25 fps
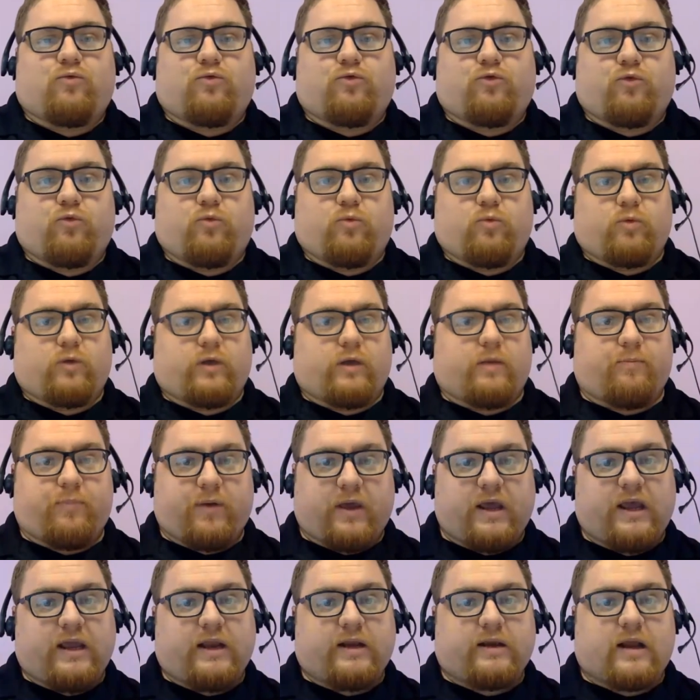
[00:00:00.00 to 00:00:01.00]
to
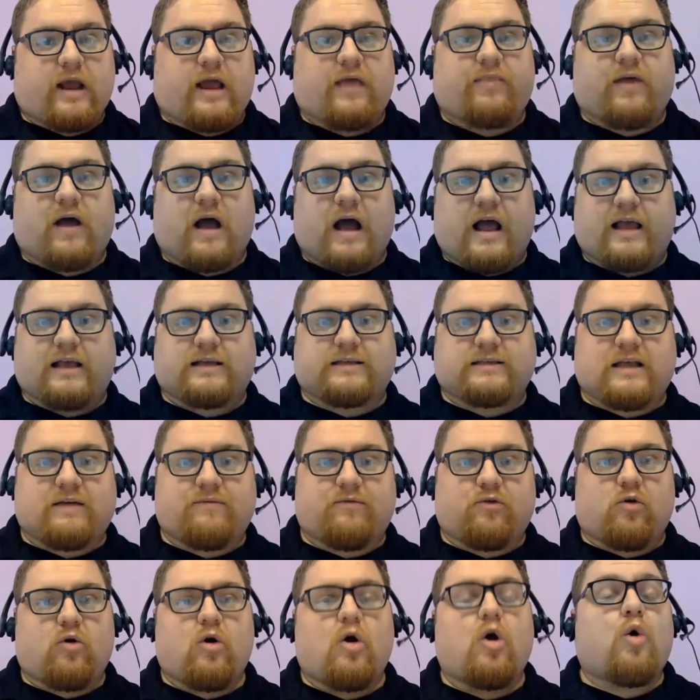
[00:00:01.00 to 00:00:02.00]
compete at the highest
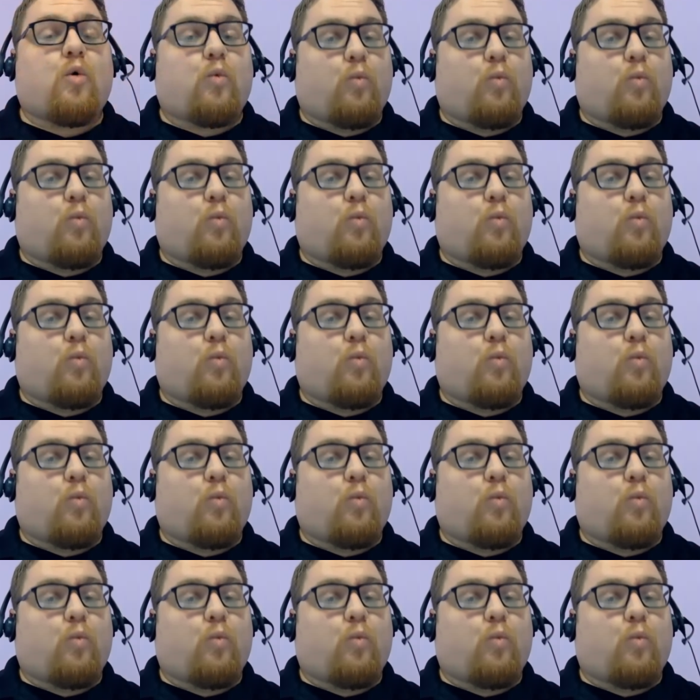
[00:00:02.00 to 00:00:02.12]
level